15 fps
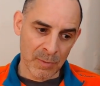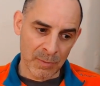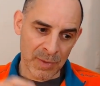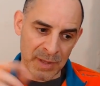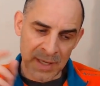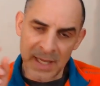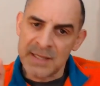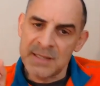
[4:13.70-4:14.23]

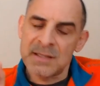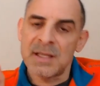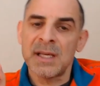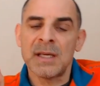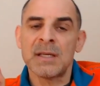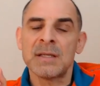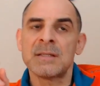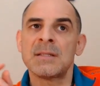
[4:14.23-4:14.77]
But the nice
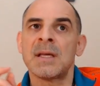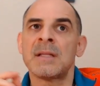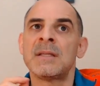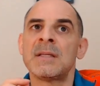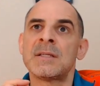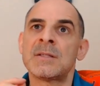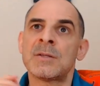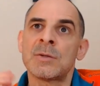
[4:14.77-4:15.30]
thing is that
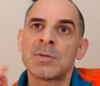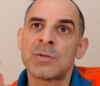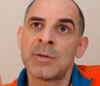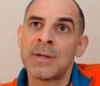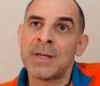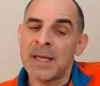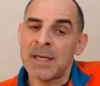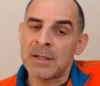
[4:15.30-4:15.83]
this is also
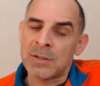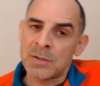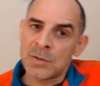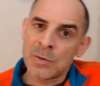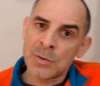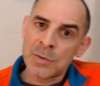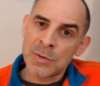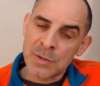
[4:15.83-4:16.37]
linked
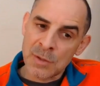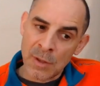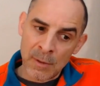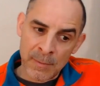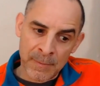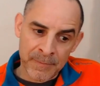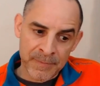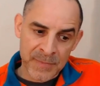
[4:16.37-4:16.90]
to
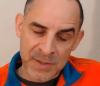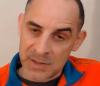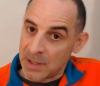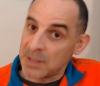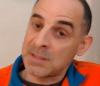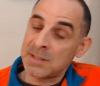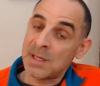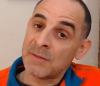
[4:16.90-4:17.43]
some
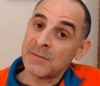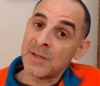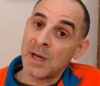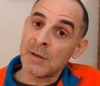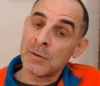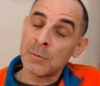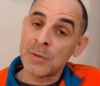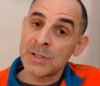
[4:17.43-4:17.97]
studies that I've
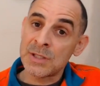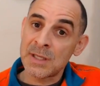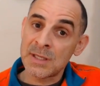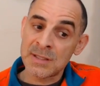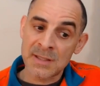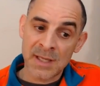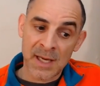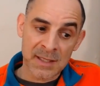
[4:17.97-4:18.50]
done, which
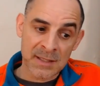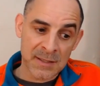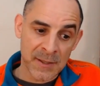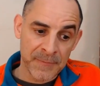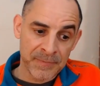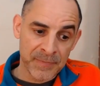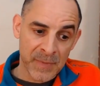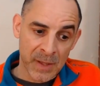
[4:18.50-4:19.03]
is that
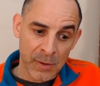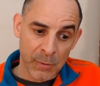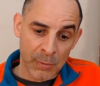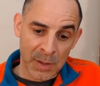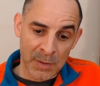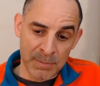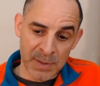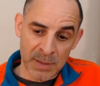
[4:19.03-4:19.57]

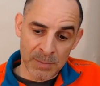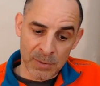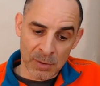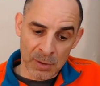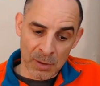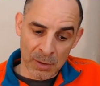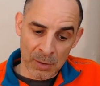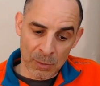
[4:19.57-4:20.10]
when
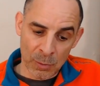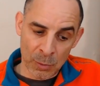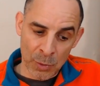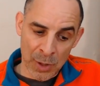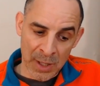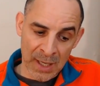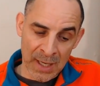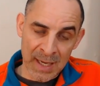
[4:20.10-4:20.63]
people
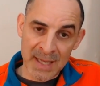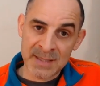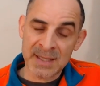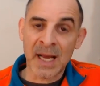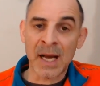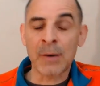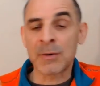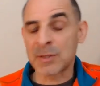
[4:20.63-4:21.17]
work less
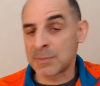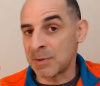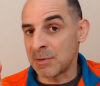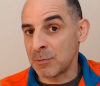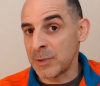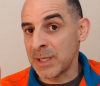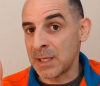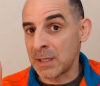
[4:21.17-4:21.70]
hours per
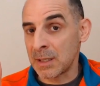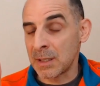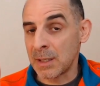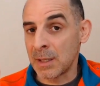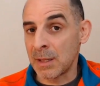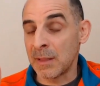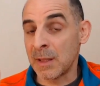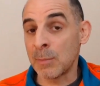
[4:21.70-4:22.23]
week,
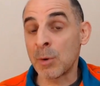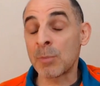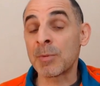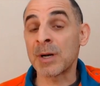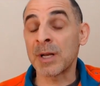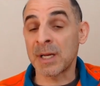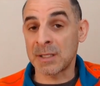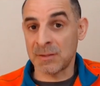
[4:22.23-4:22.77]
they're more
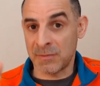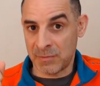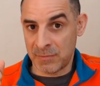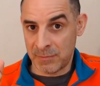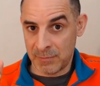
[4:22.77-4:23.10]
productive.